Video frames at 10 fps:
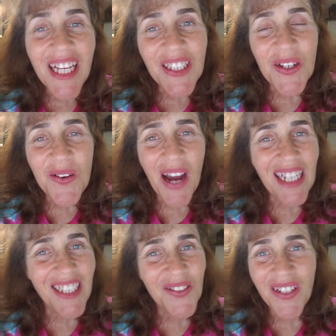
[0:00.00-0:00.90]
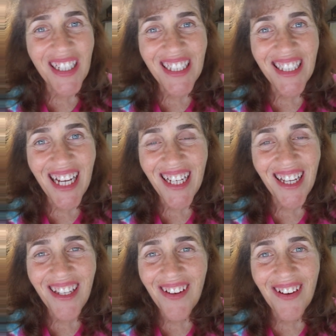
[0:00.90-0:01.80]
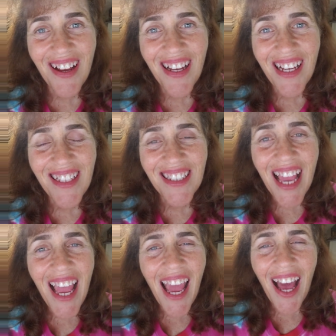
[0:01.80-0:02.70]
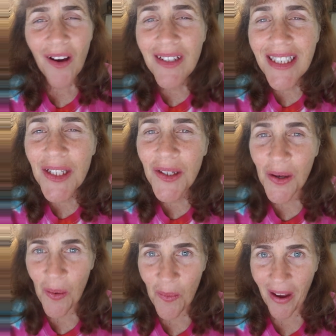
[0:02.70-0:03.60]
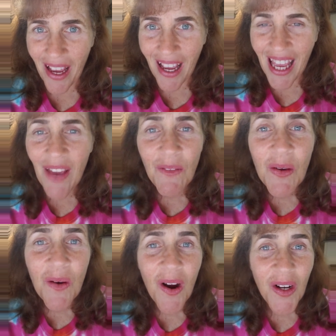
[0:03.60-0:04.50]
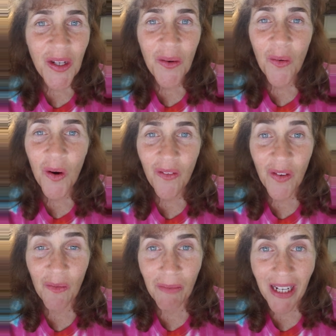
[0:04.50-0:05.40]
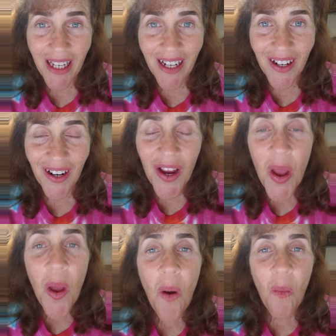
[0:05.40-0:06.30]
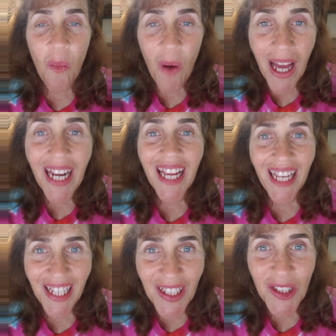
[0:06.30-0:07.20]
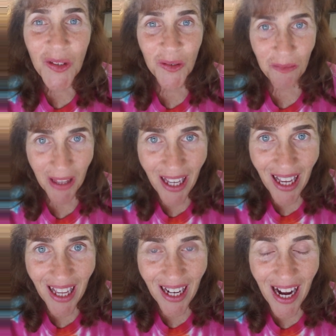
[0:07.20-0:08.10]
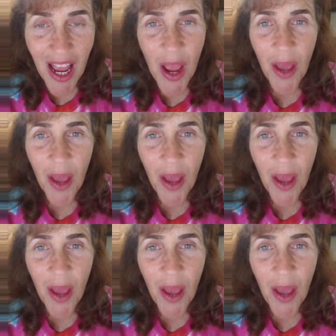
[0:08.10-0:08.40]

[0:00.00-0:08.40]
So I just wanted to check in, you guys. How is it going? If you are new or if you've been here, what is your plan?